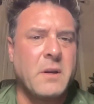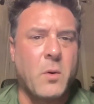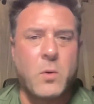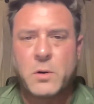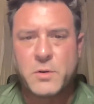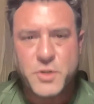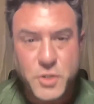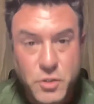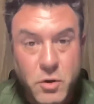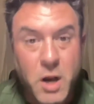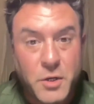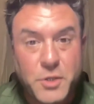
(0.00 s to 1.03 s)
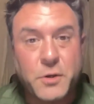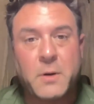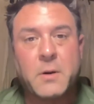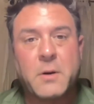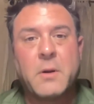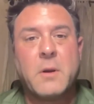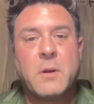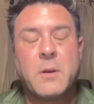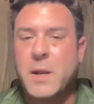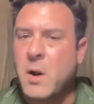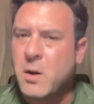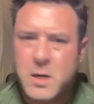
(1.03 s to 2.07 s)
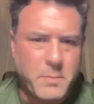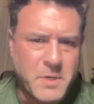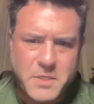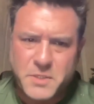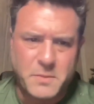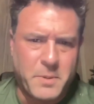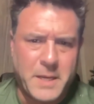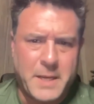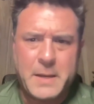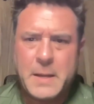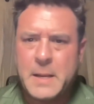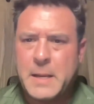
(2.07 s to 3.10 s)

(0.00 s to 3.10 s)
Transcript: or structure in our commission plan.